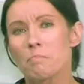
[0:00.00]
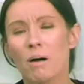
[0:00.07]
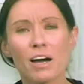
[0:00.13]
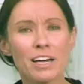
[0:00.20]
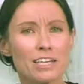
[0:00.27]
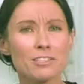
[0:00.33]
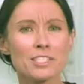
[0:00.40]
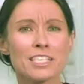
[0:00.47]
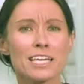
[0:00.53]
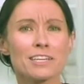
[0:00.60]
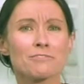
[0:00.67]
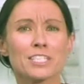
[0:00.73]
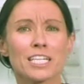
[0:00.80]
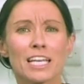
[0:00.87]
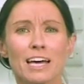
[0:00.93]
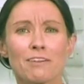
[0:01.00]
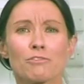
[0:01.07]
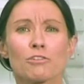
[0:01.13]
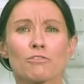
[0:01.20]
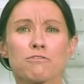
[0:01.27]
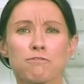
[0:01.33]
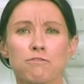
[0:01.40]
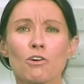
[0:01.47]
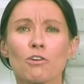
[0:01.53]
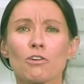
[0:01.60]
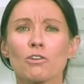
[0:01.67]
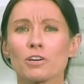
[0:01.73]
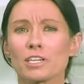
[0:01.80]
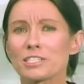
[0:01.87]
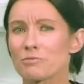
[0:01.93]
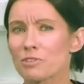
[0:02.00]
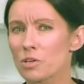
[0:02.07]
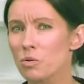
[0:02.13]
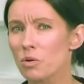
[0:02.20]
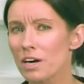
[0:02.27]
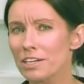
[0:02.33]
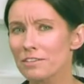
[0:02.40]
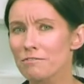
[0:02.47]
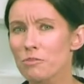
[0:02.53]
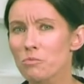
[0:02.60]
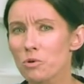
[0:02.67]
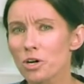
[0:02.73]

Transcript: Biosafety Level 4 is required for